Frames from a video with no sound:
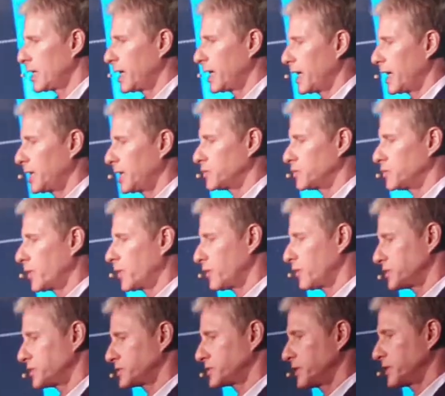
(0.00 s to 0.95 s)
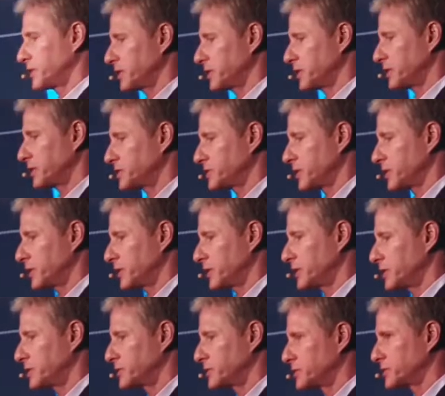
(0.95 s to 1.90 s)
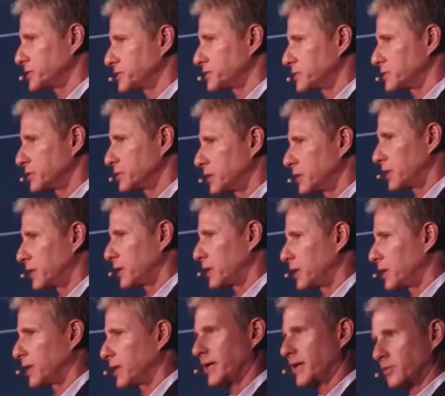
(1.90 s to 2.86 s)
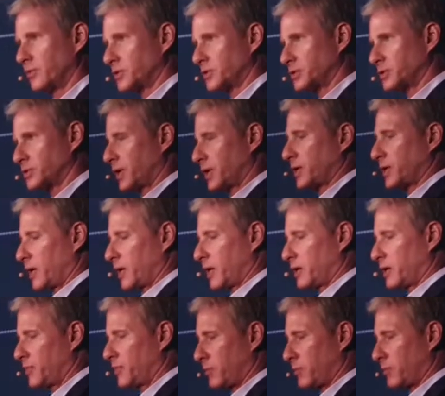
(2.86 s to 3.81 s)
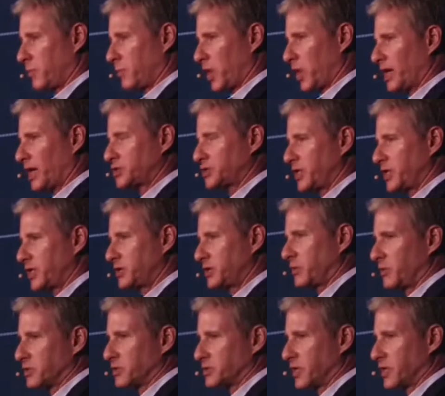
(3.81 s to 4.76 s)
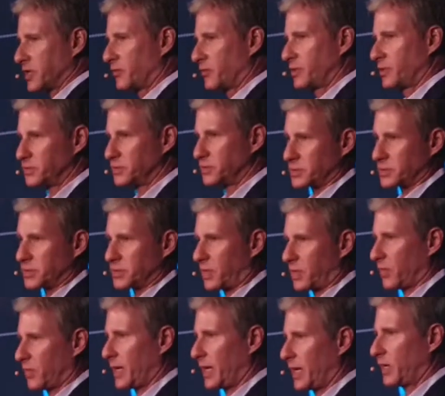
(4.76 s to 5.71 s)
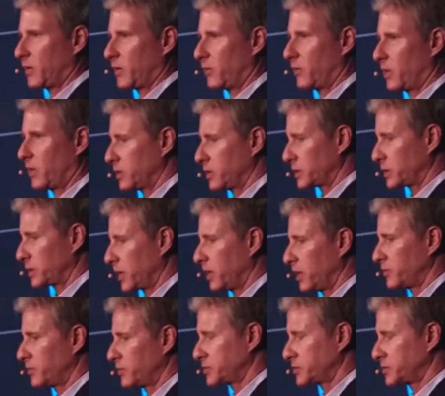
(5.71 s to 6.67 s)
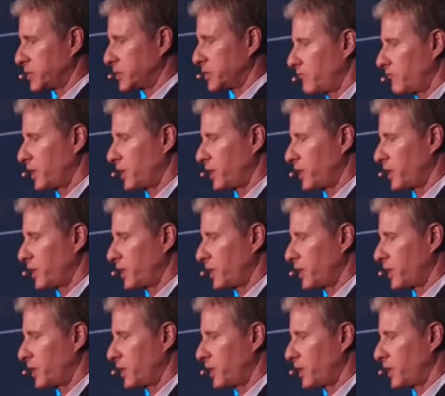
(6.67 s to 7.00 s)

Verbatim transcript: And the way we see this is, again, we're talking a lot about blockchains, almost like we used to talk about AOL and CompuServe,